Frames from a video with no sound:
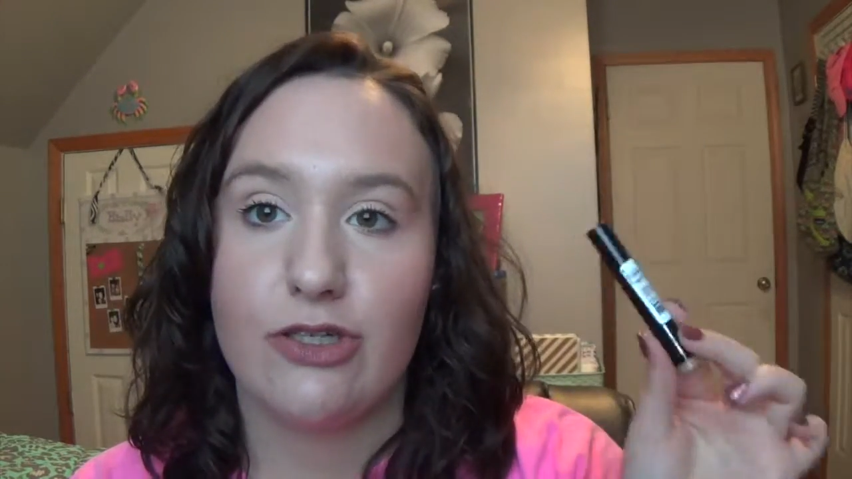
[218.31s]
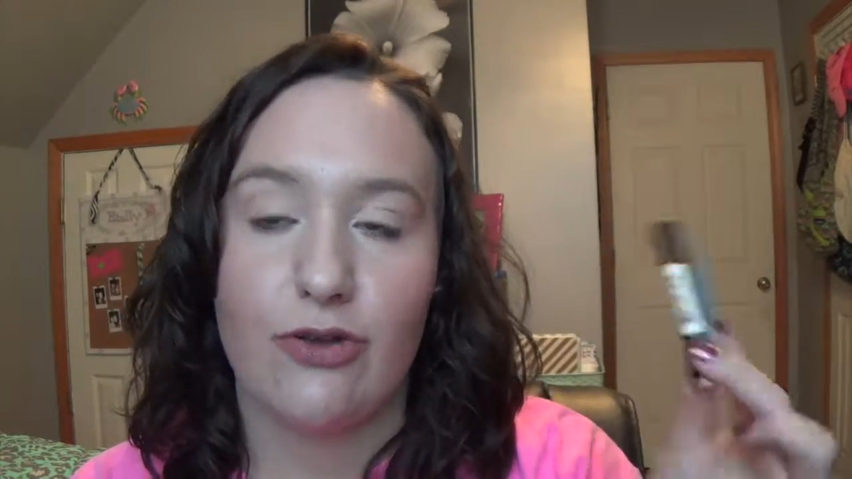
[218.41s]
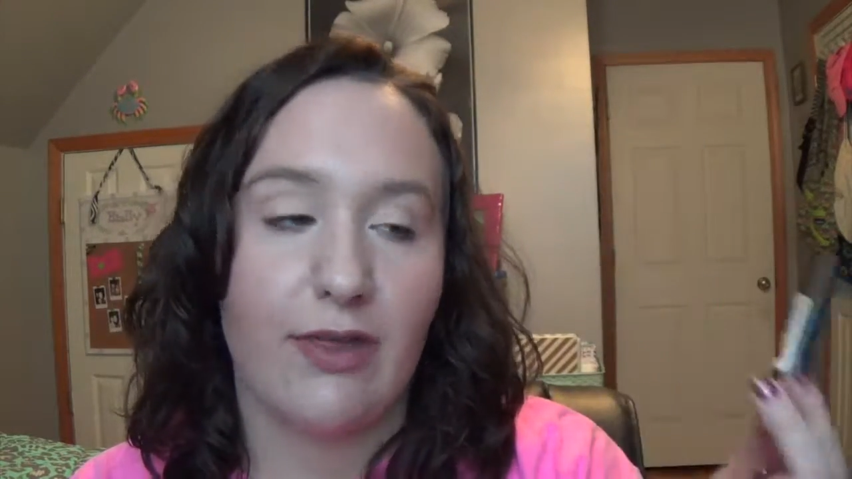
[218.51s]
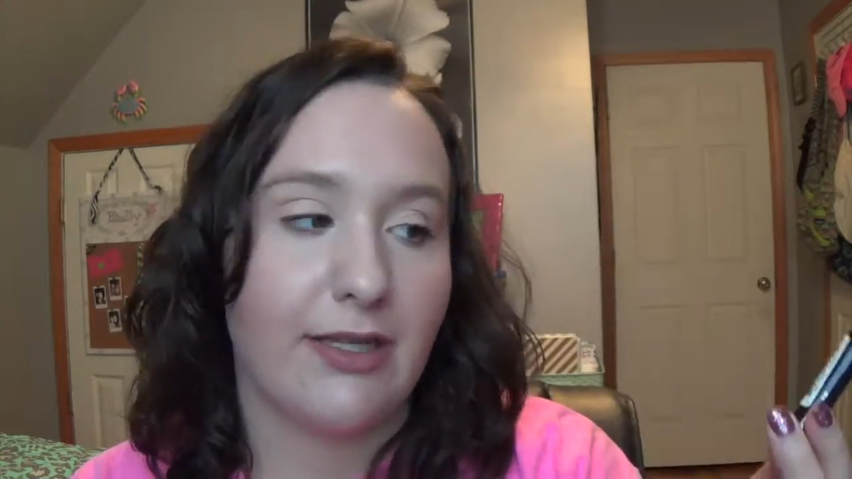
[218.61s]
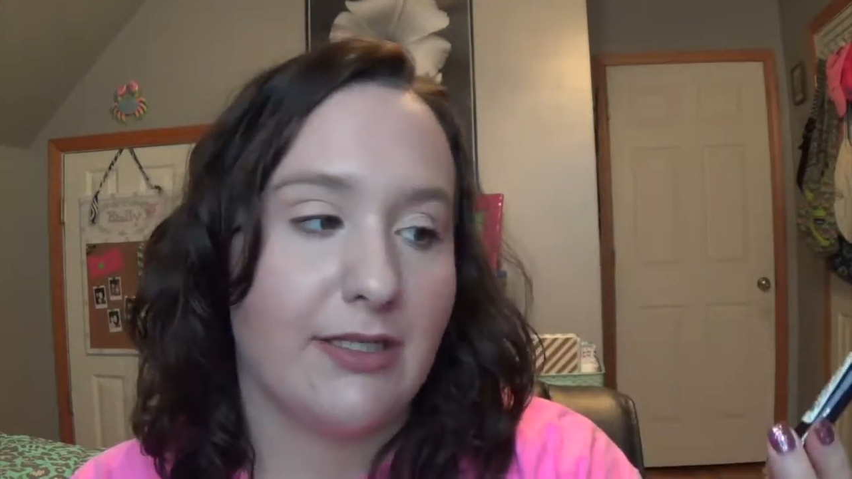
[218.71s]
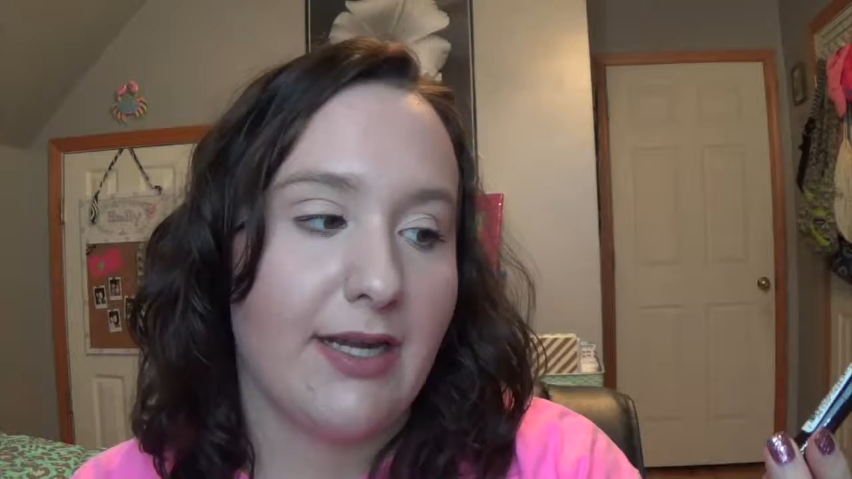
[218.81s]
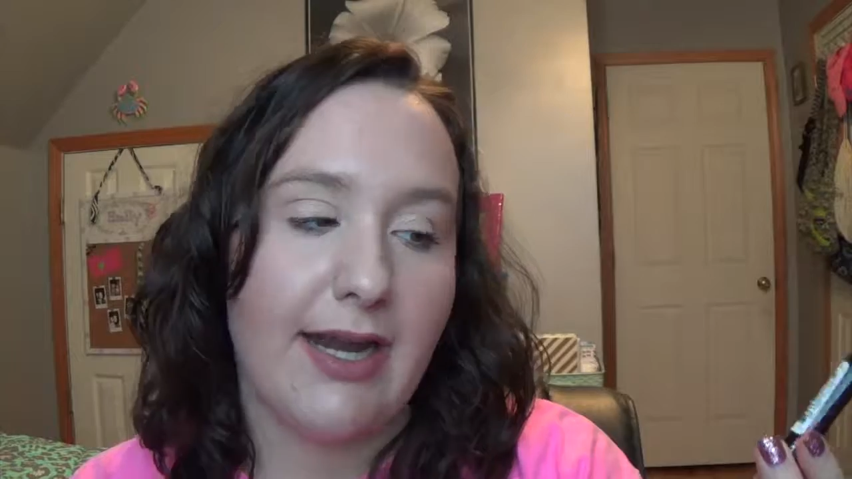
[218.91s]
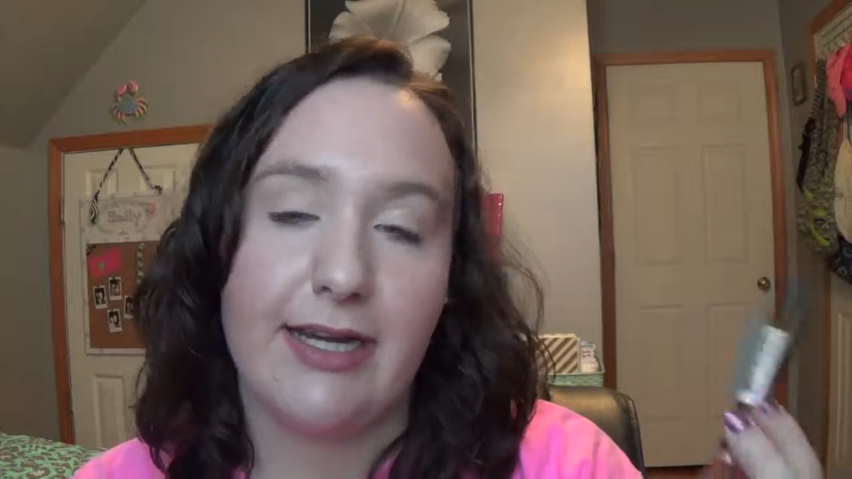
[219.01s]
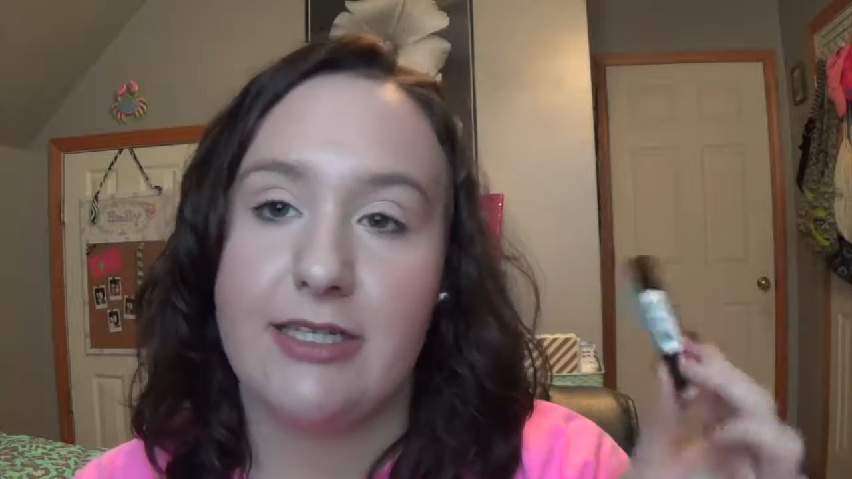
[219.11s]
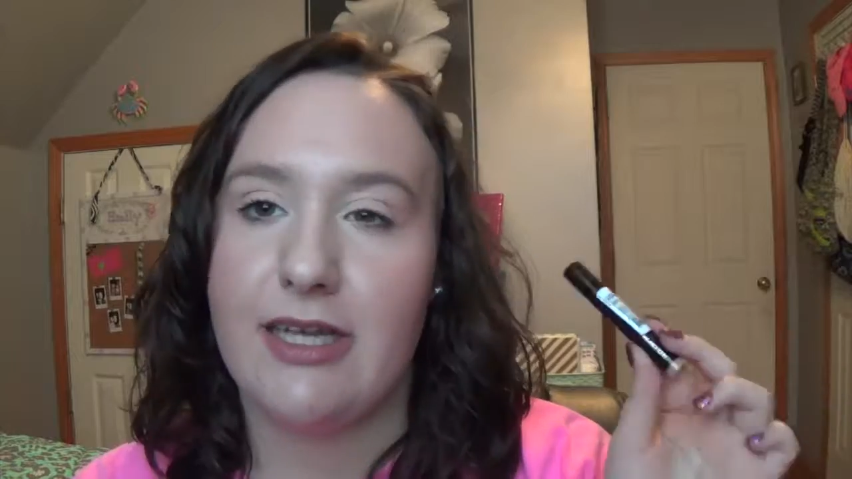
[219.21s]
so that's
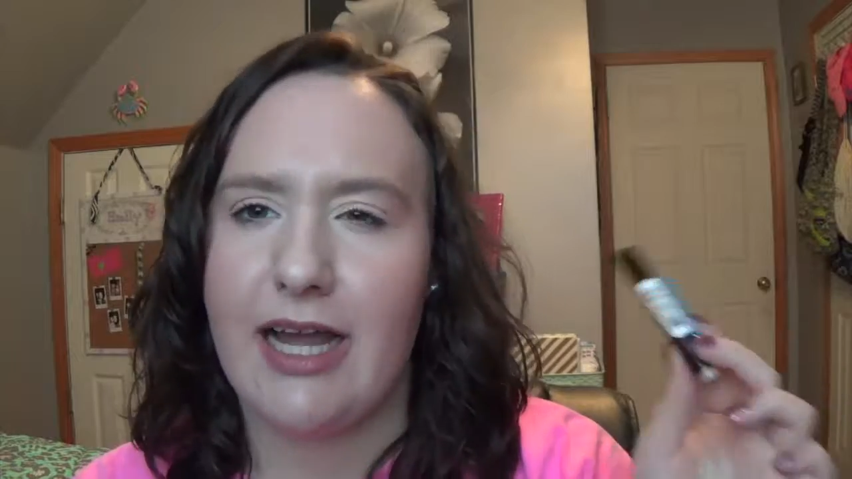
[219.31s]
nice.